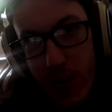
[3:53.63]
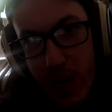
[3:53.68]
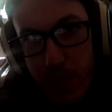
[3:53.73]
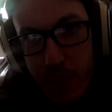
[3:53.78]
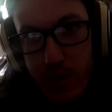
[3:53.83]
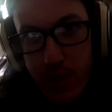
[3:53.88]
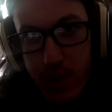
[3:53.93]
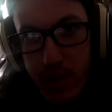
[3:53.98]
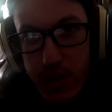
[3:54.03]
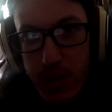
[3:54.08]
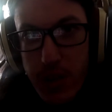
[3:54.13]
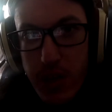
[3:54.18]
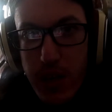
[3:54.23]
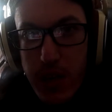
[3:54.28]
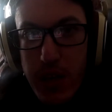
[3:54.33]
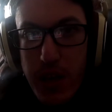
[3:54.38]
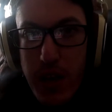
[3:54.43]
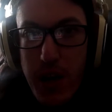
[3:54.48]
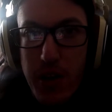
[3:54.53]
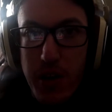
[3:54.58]
What happened to
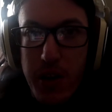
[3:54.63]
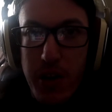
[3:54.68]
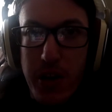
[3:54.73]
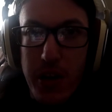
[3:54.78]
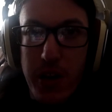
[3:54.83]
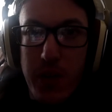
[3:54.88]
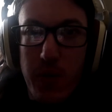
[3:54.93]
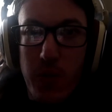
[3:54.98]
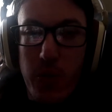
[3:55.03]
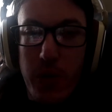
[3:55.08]
getting a haircut?